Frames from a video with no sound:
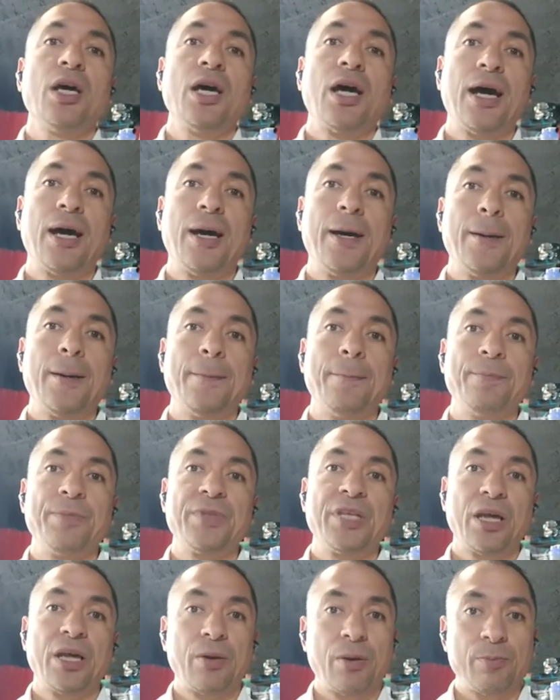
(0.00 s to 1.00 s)

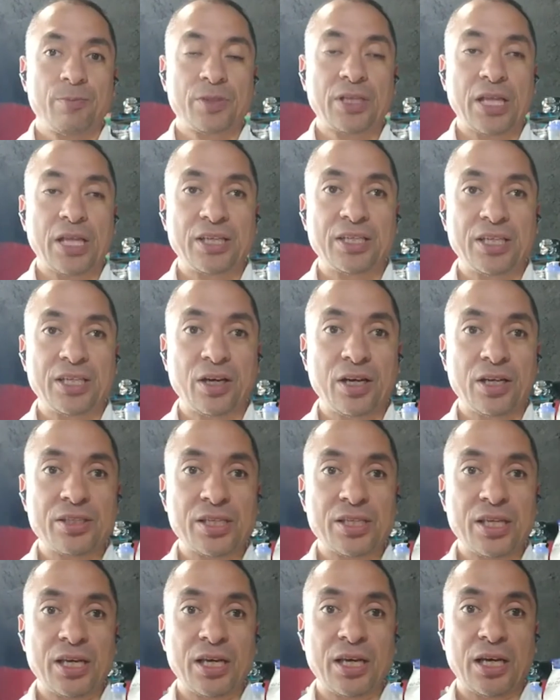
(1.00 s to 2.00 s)
I'm glad you
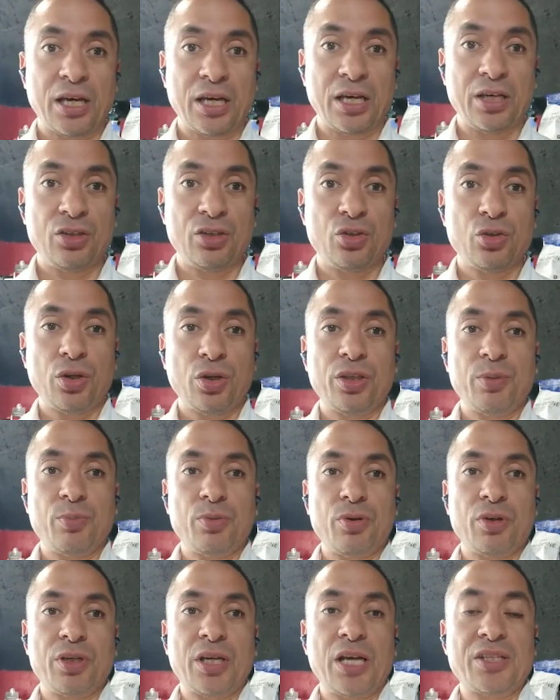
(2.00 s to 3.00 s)
guys are enjoying the
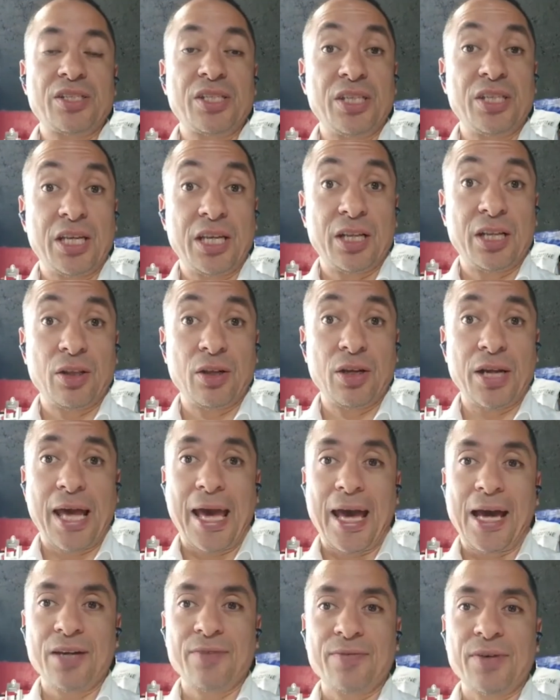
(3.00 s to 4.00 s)
broadcast and you're getting a lot
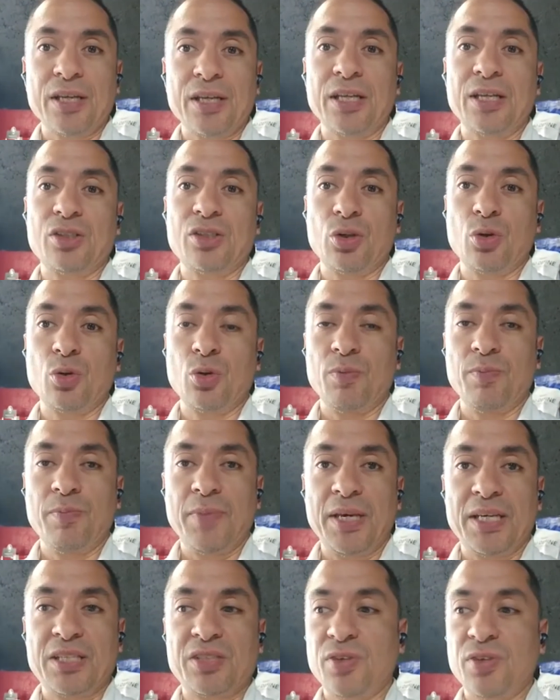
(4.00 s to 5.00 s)
out of it. It's a good
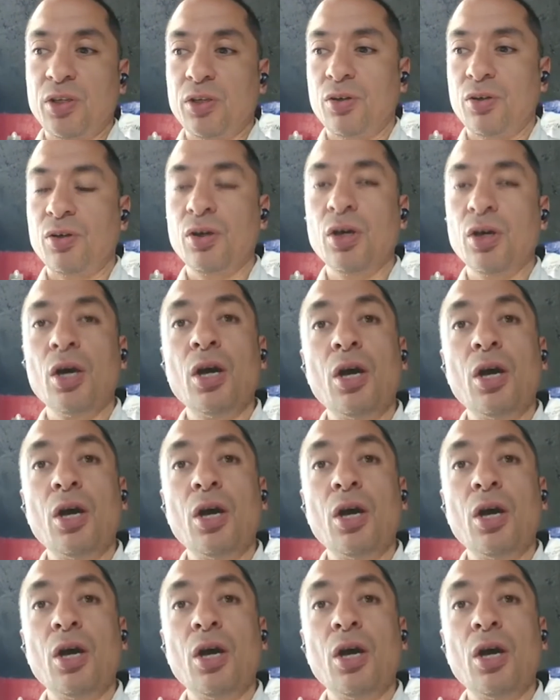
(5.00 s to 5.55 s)
mix for you.